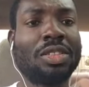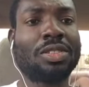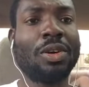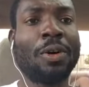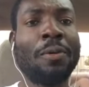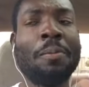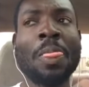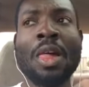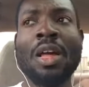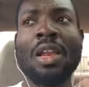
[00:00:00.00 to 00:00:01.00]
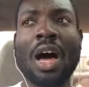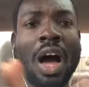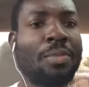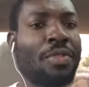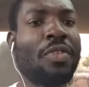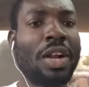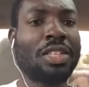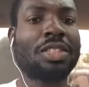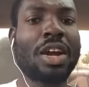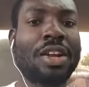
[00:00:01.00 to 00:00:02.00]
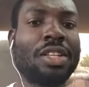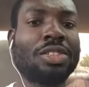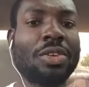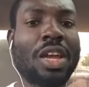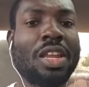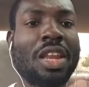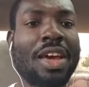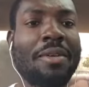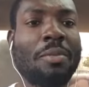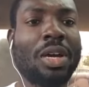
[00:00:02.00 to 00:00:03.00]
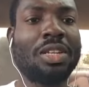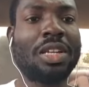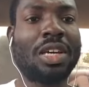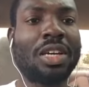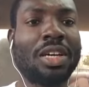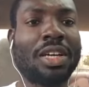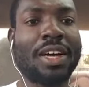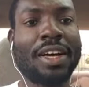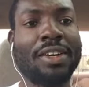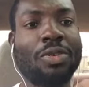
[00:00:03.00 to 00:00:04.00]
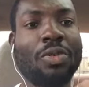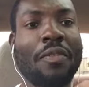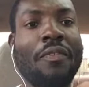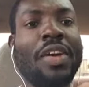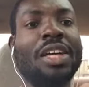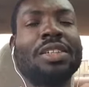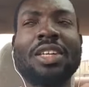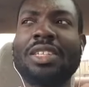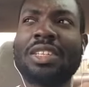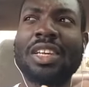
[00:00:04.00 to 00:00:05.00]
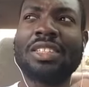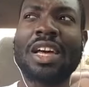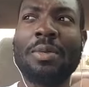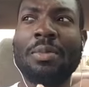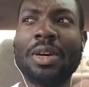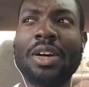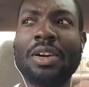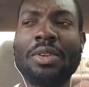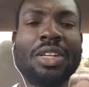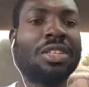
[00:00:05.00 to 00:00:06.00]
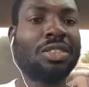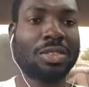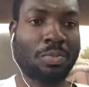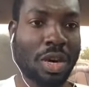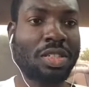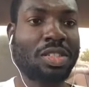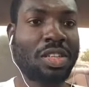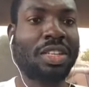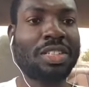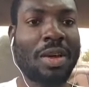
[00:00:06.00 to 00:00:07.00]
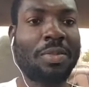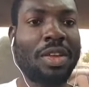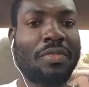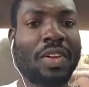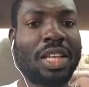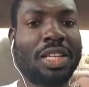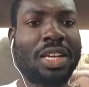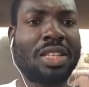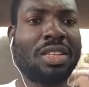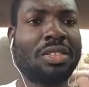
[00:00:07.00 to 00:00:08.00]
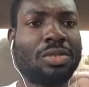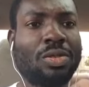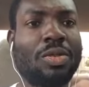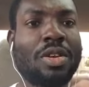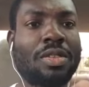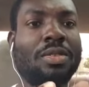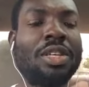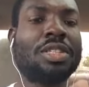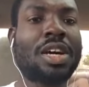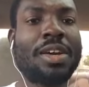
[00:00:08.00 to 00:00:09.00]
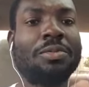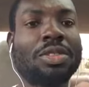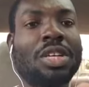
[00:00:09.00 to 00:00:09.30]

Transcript: So long before I started training, I met a guy who failed his exam. This particular exam, he failed it, I think, 2 or 3 times.